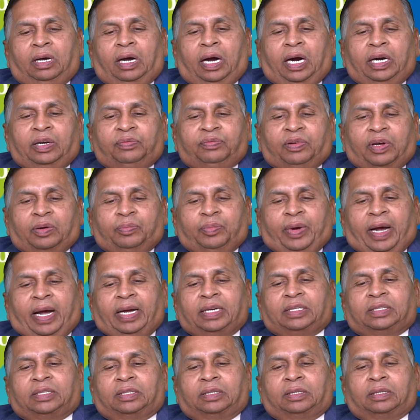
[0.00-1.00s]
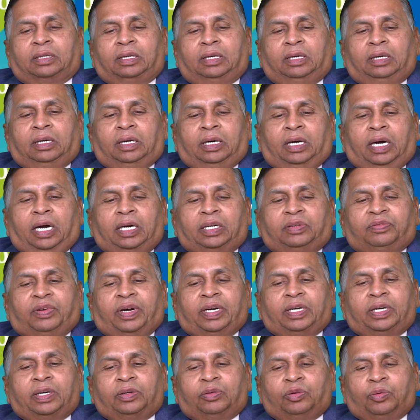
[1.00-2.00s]
and for banks at
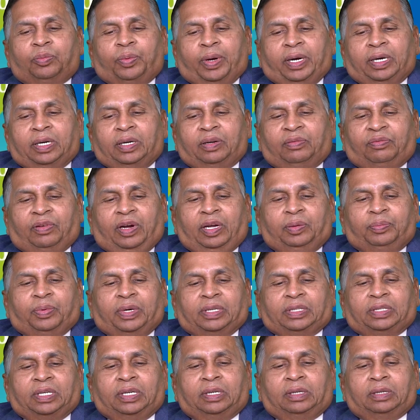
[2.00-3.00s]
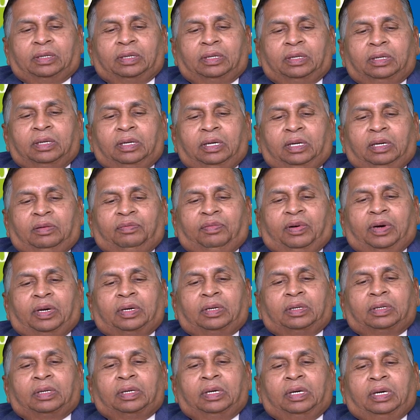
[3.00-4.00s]
22.5%
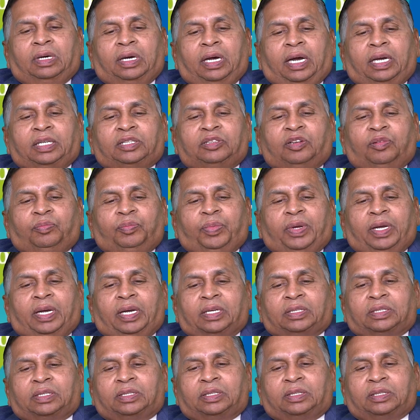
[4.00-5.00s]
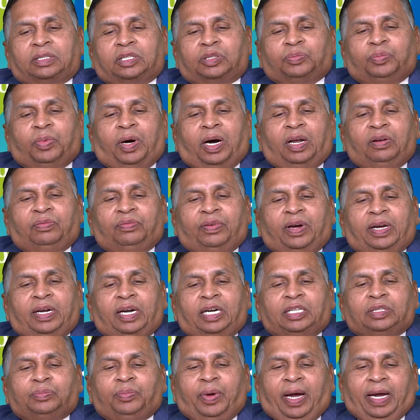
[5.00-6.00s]
for SFBs, small
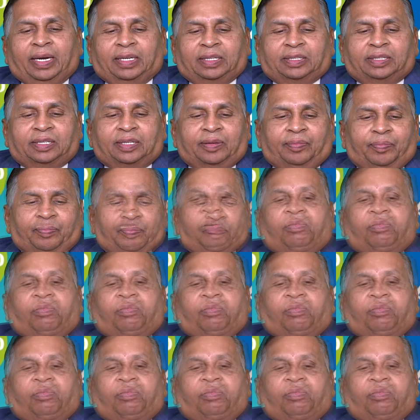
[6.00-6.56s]
finance banks.